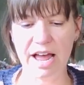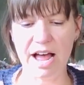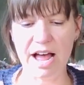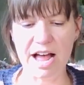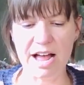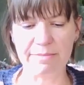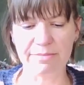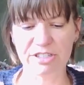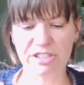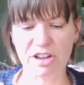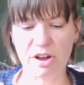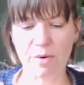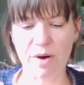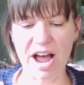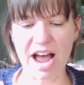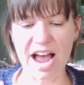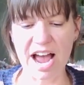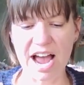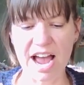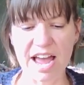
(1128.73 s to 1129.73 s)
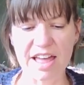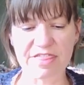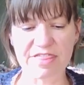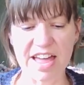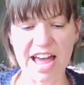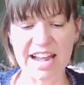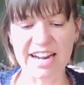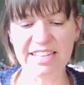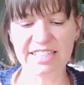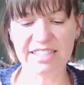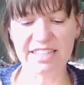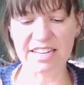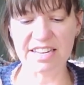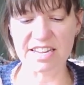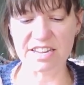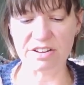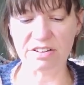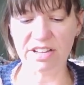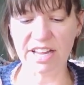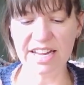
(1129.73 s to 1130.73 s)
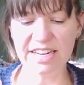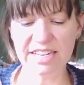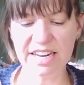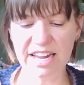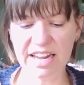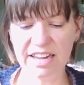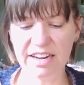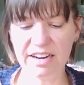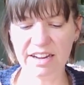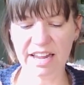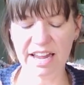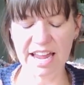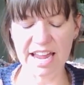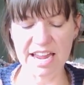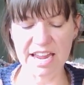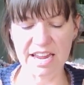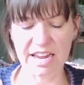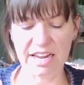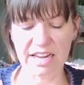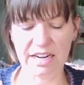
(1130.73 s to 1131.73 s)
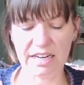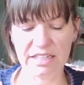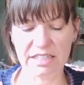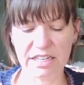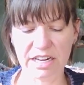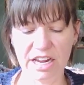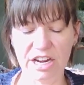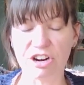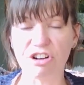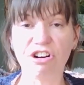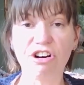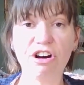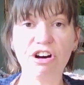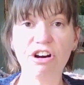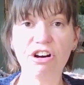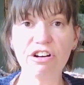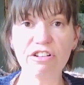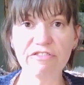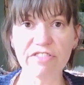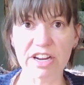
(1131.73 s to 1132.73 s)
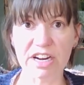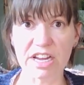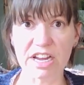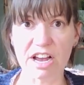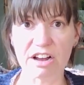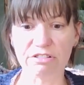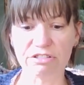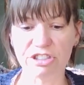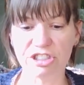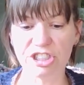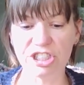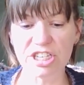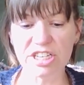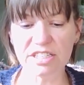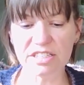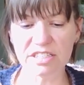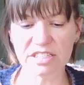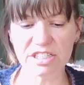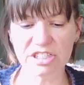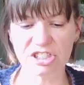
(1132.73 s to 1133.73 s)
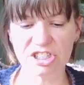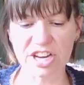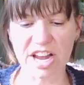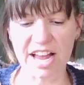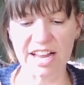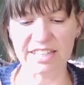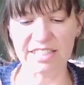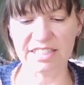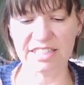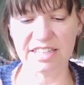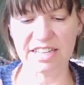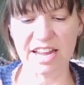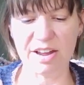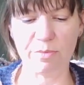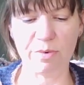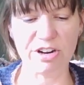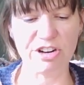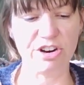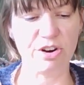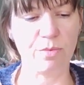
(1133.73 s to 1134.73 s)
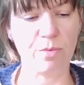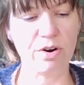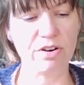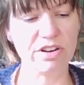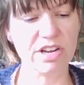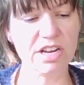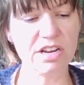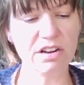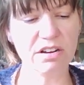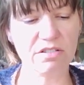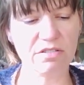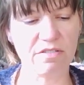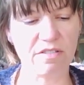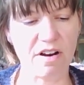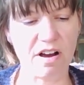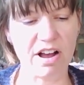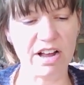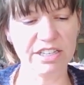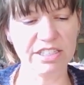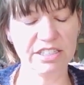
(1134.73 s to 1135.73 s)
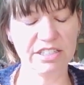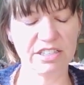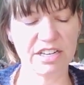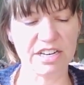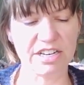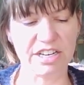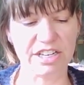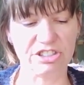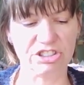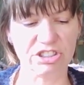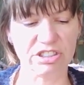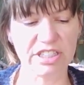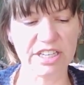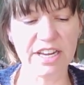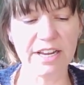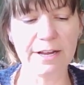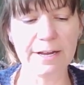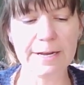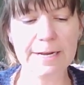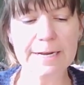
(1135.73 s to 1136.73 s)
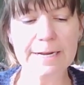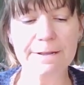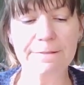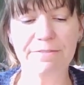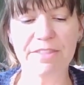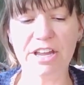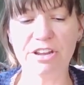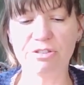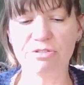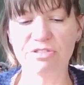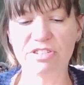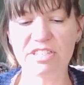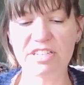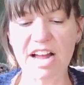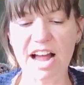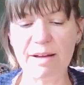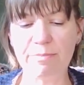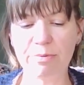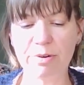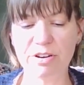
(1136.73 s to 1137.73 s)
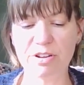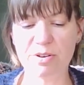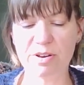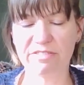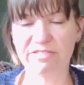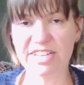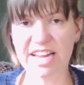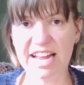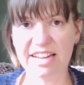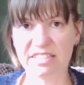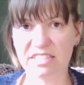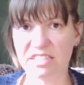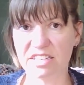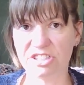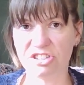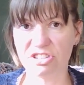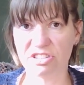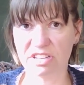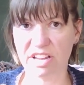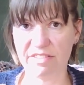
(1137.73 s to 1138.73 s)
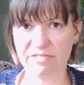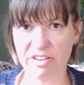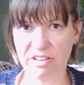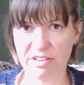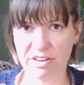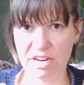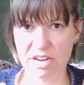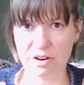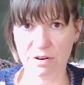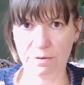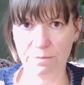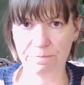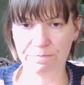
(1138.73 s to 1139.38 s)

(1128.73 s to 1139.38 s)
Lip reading: So that is the heel I did, and in her video she suggests that when you're working across initially, that you stop when you have 10 stitches left on the needle.